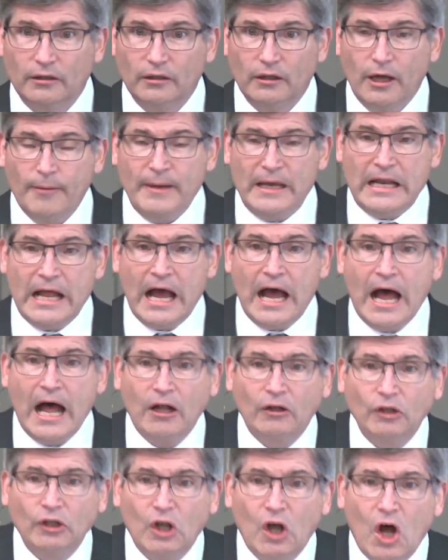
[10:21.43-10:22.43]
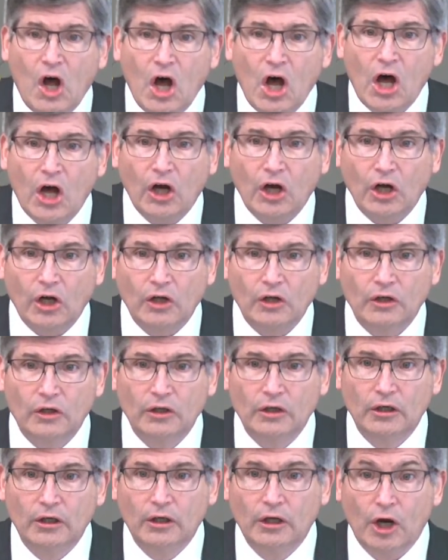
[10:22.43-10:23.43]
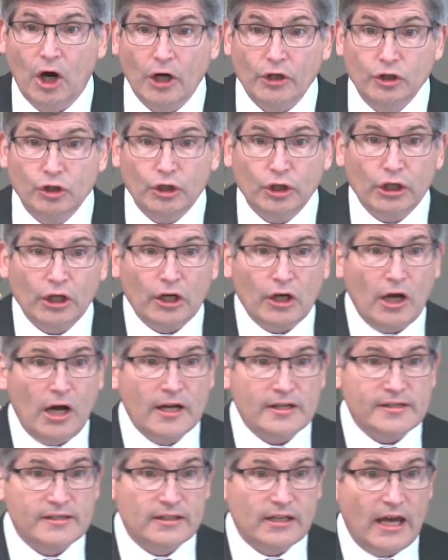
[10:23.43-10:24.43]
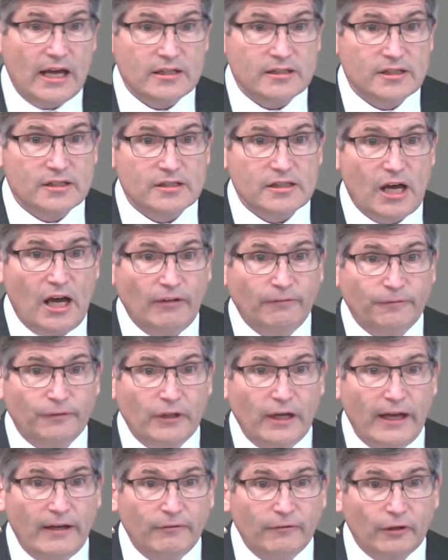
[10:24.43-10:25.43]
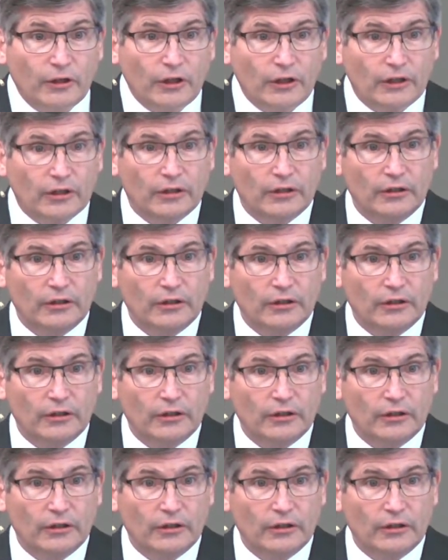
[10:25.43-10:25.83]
I mean, how long? Are you going to cast us off forever?